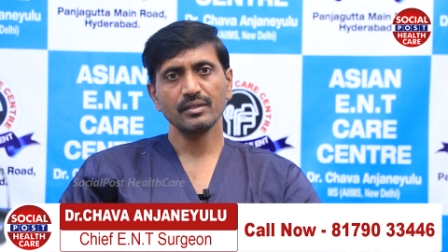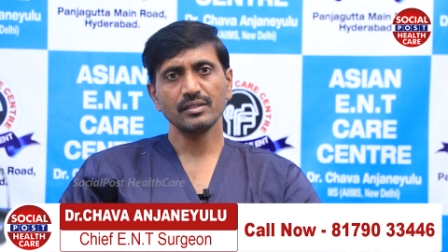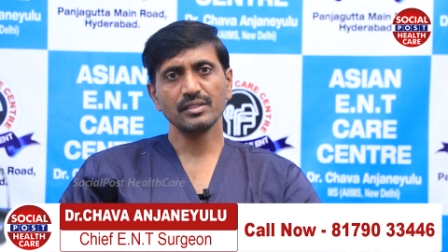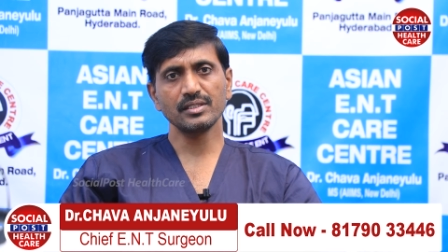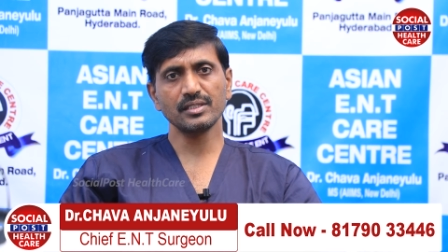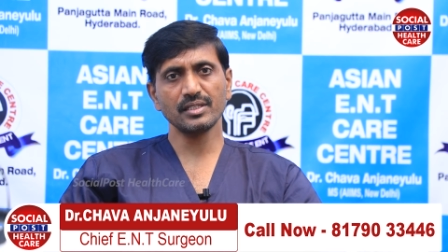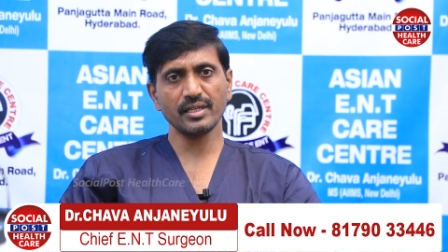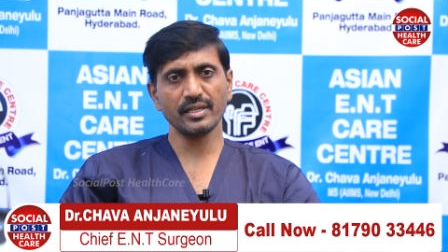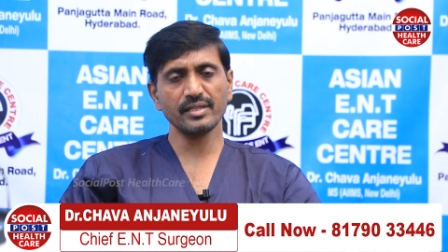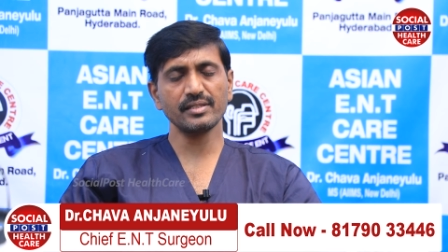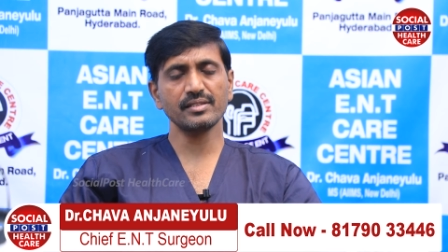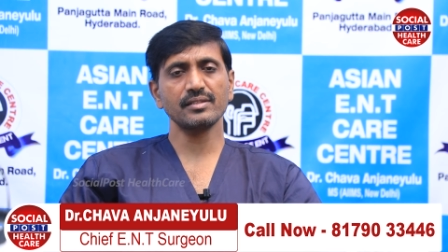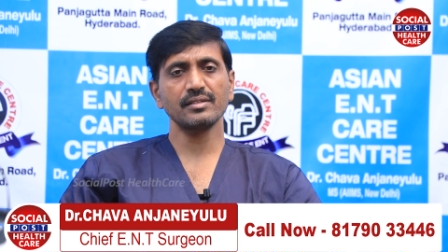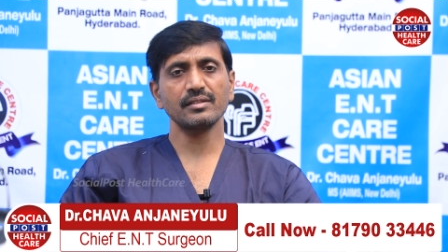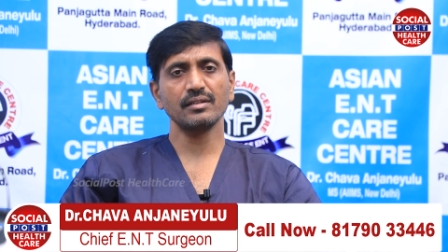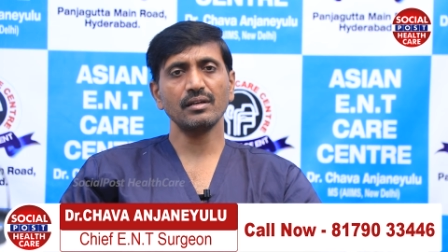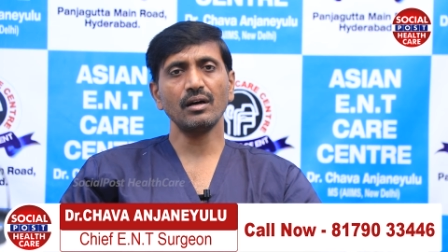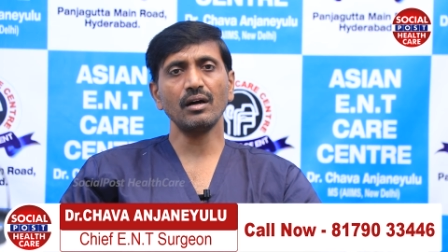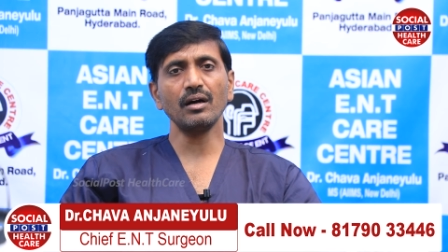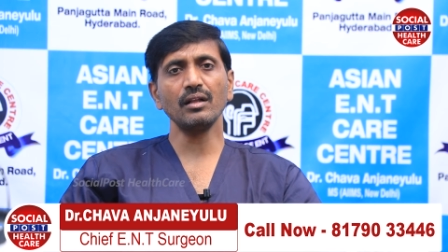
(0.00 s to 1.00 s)

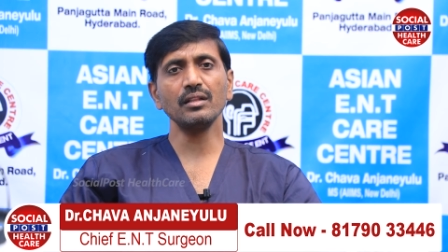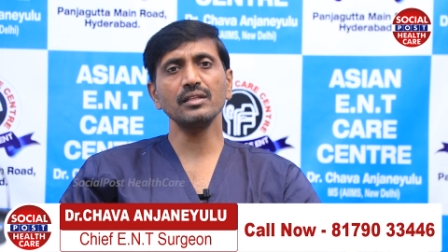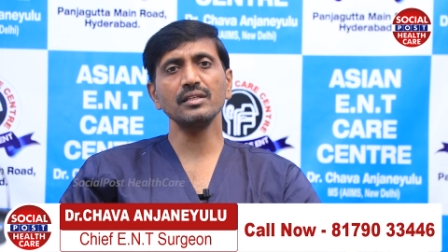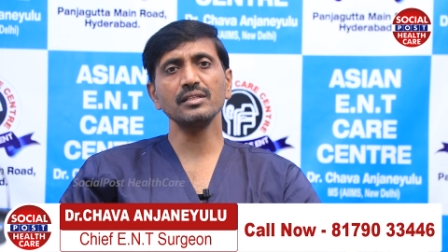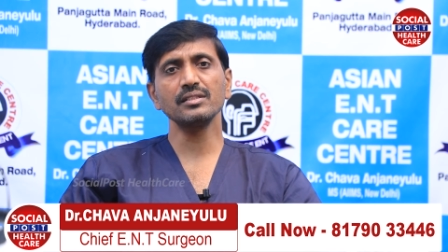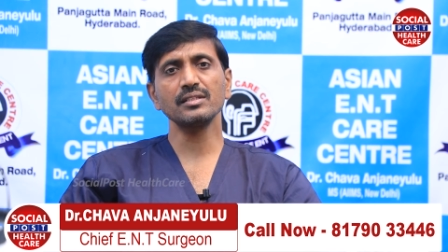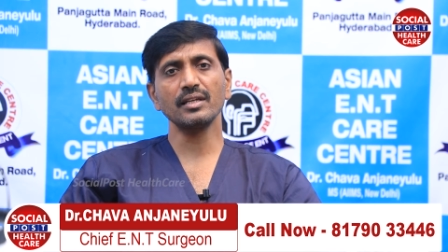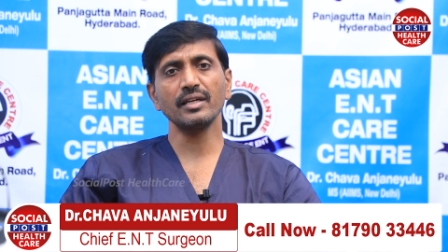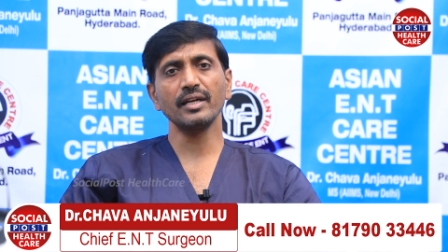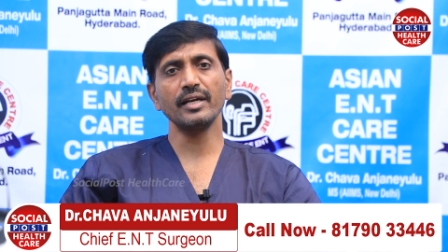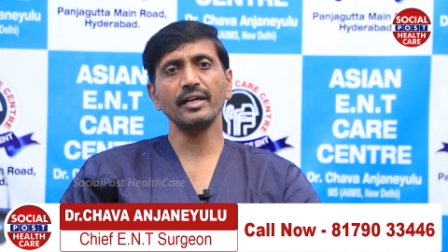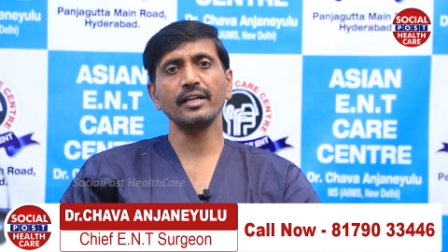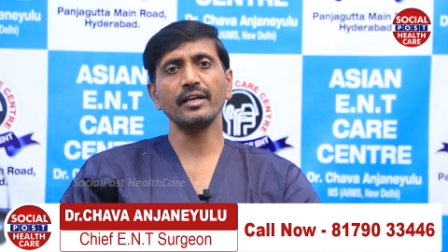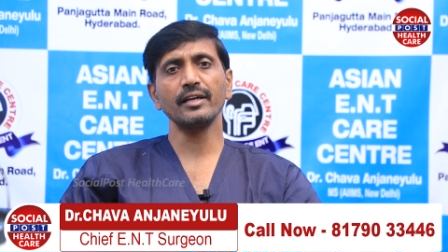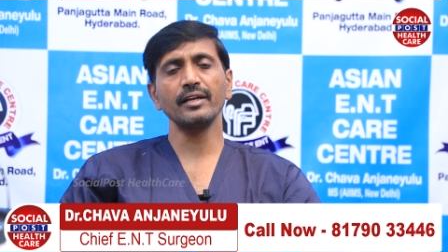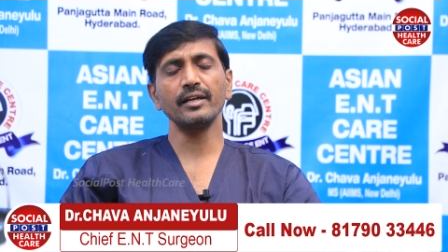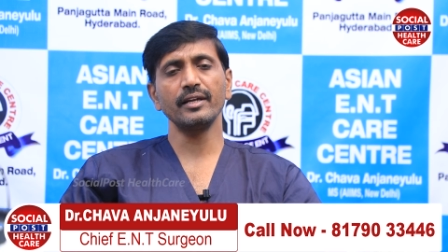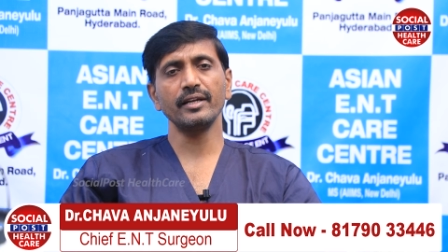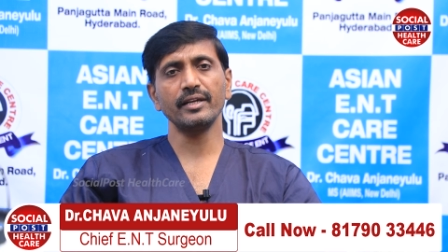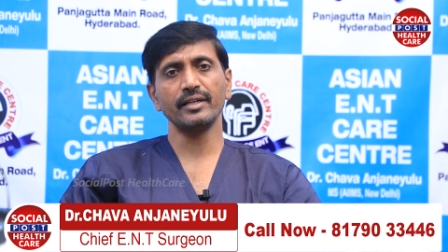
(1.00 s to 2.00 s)
stress, all these are
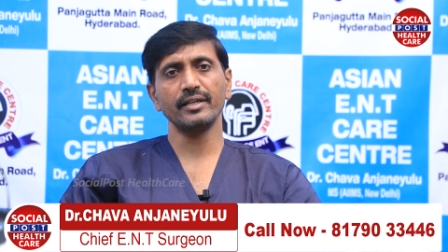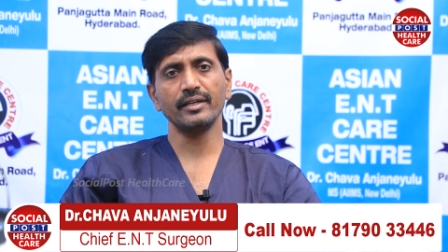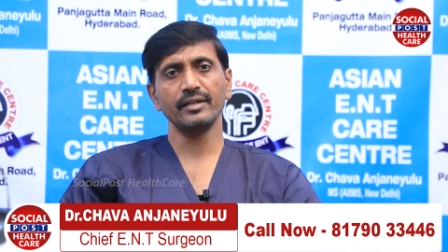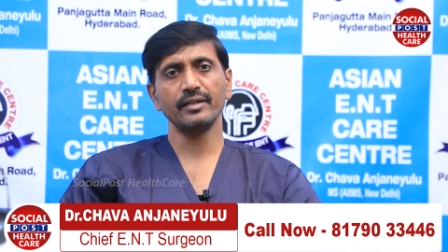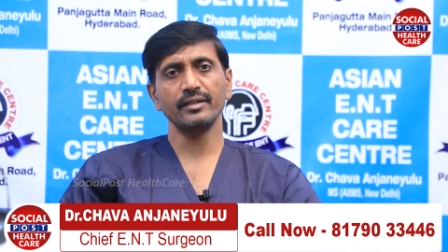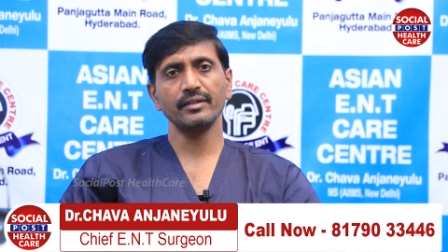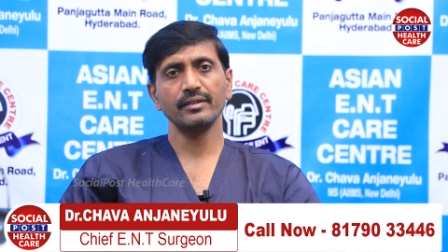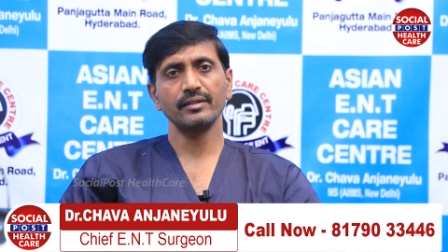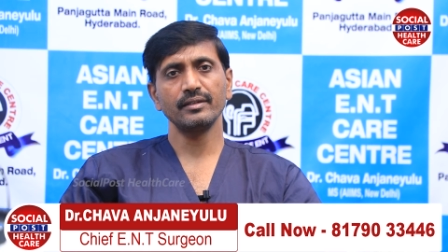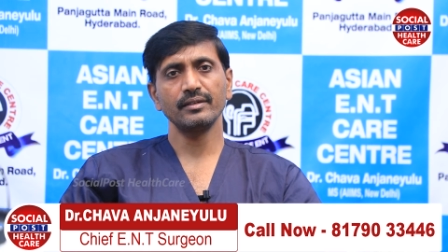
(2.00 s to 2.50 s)
interrelated.